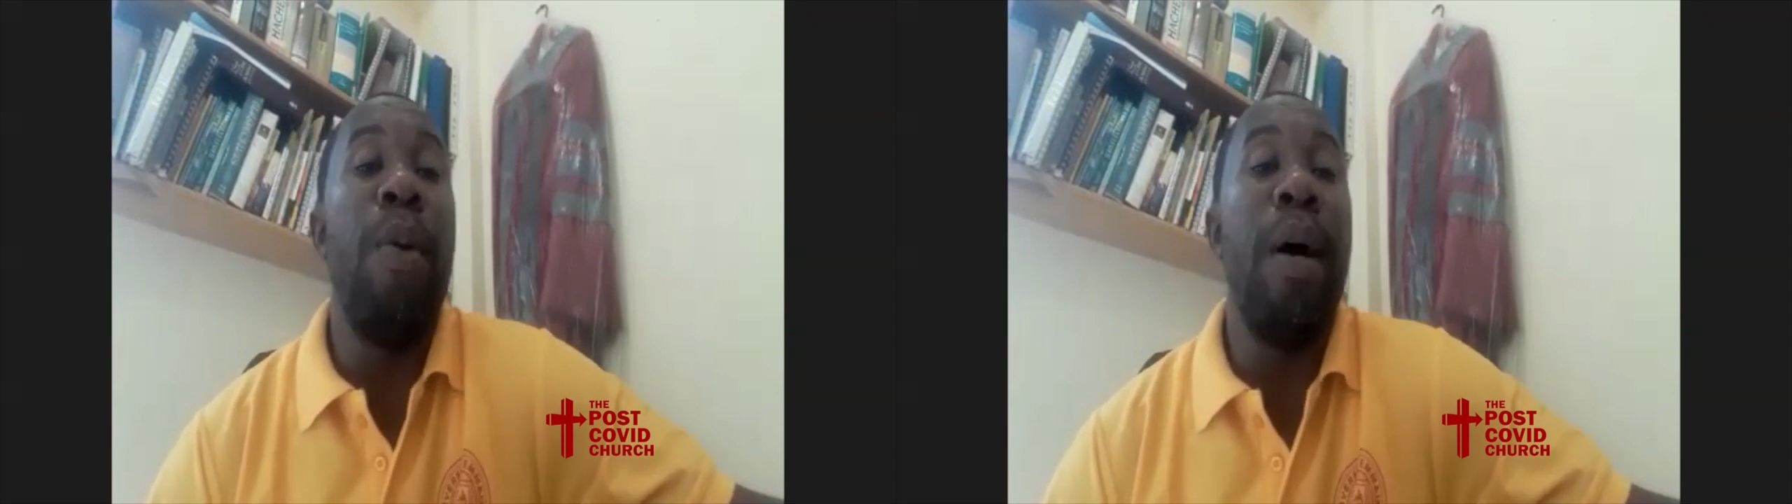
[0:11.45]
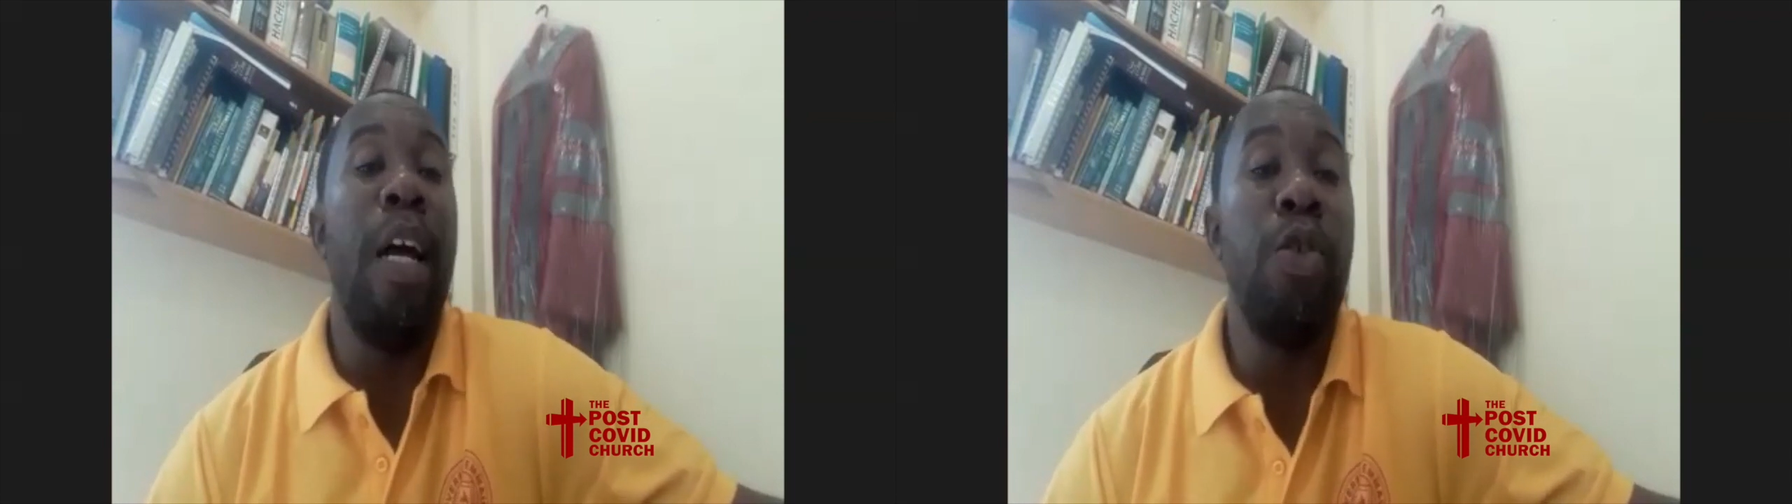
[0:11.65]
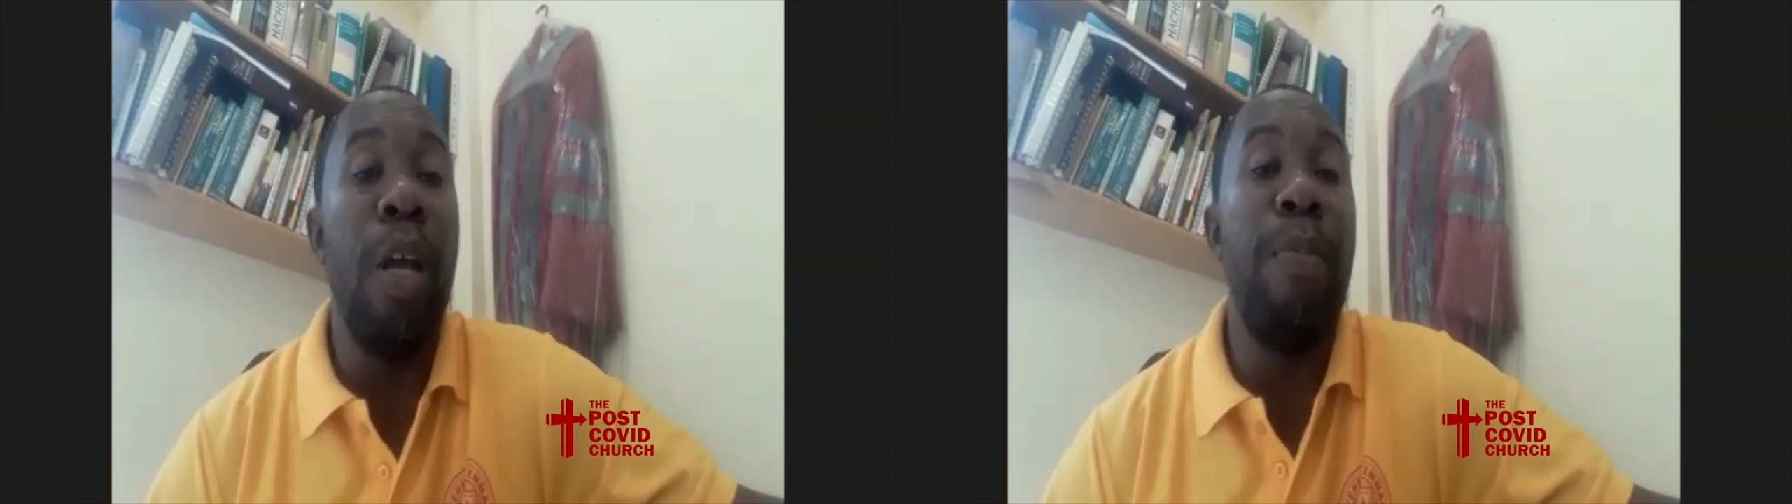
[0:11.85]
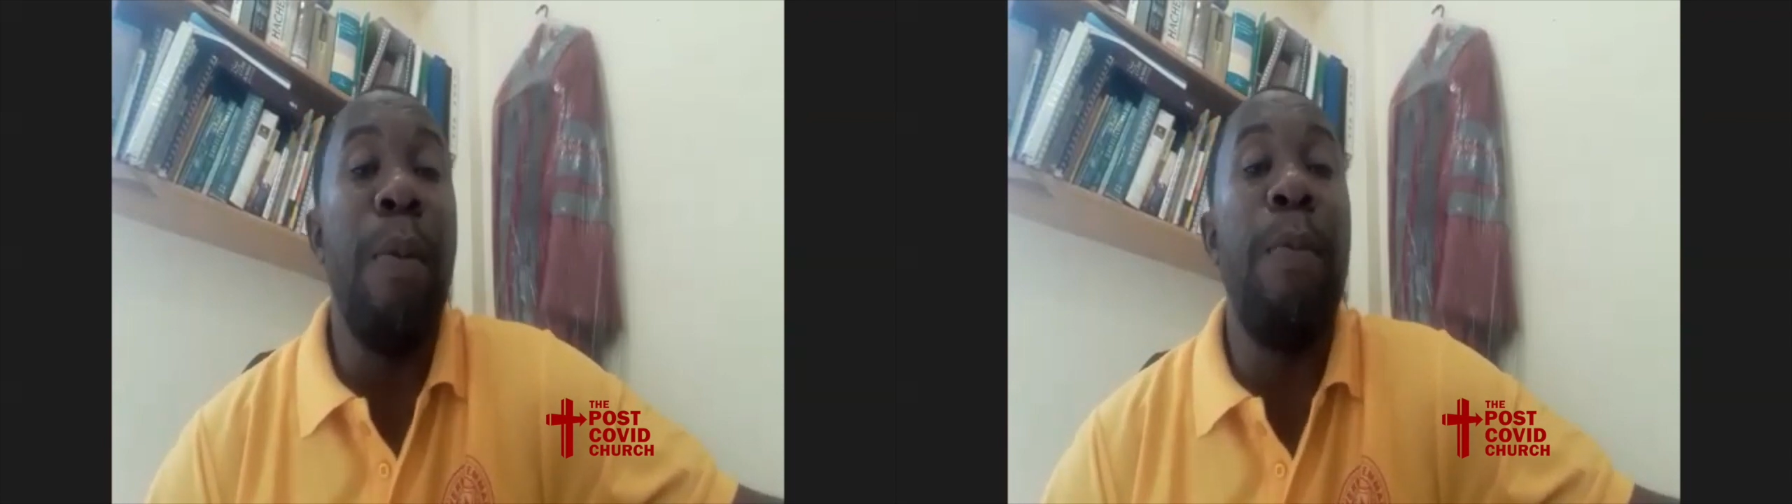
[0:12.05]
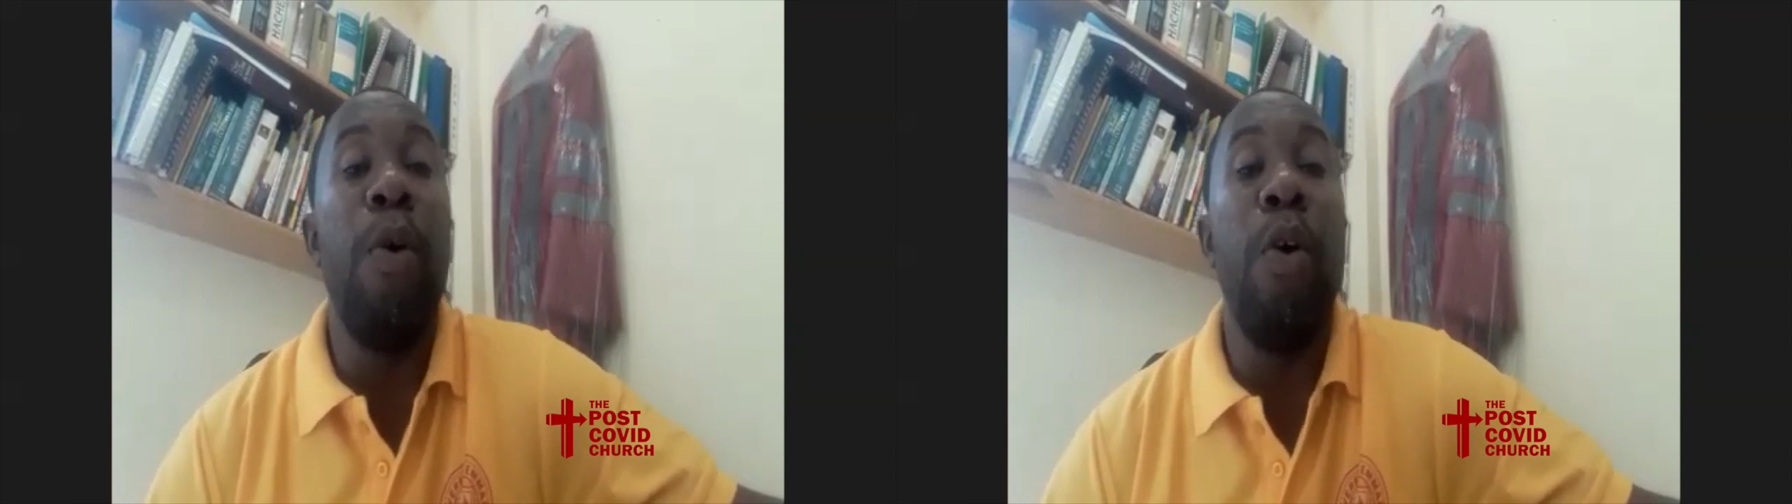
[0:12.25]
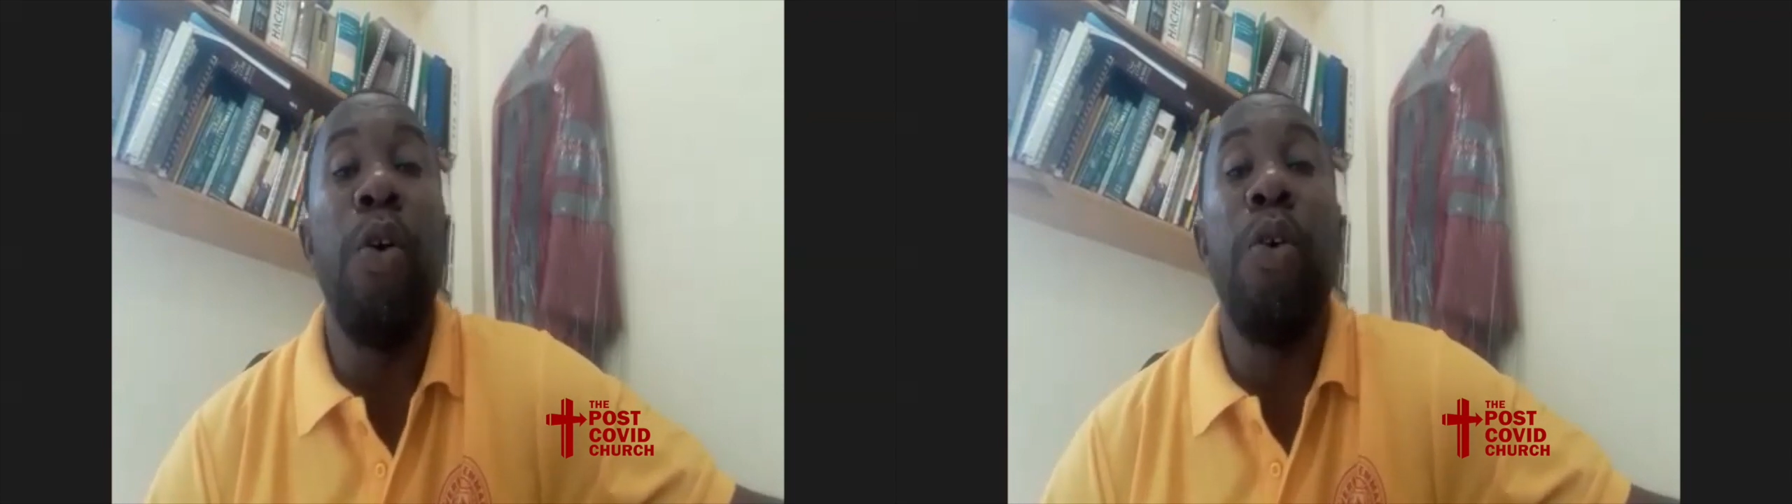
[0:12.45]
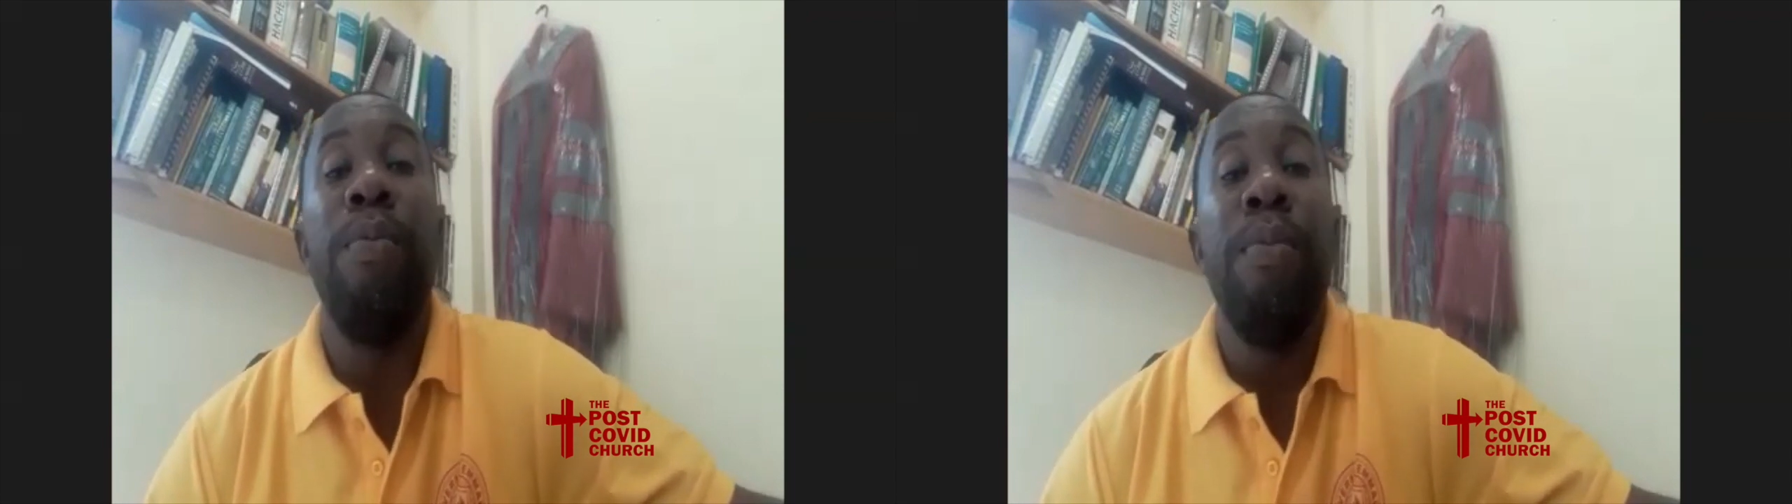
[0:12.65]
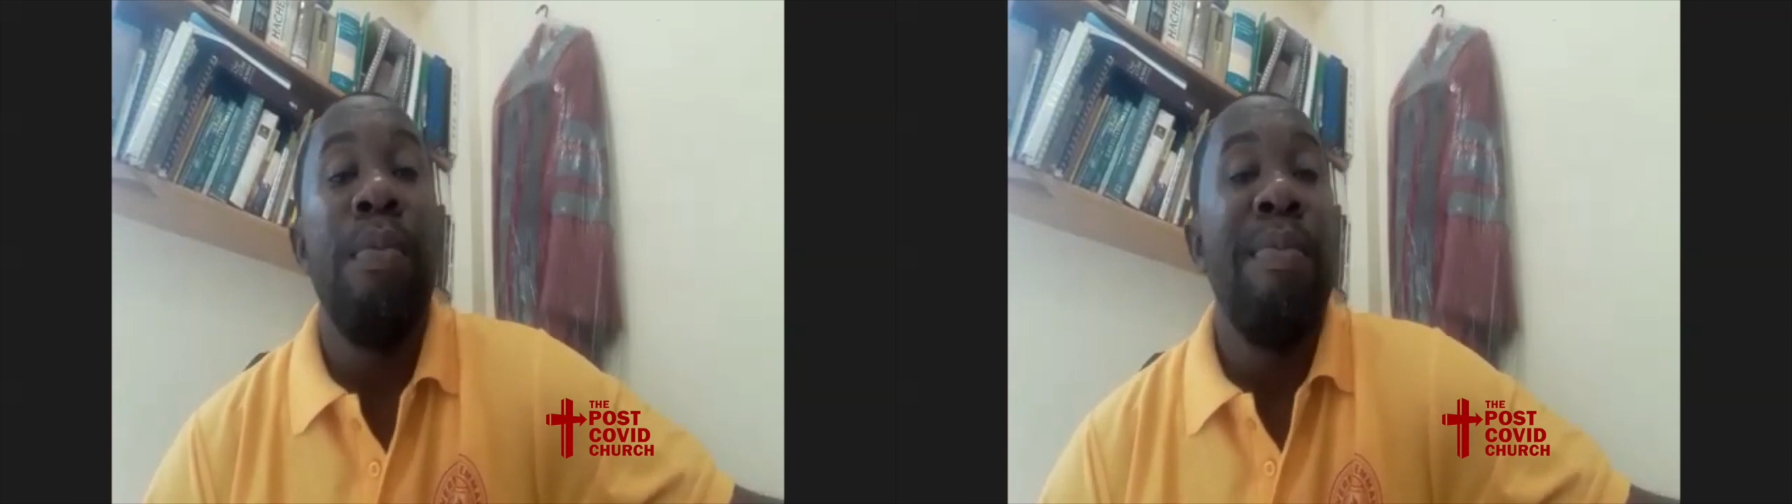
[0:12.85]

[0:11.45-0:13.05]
100 people,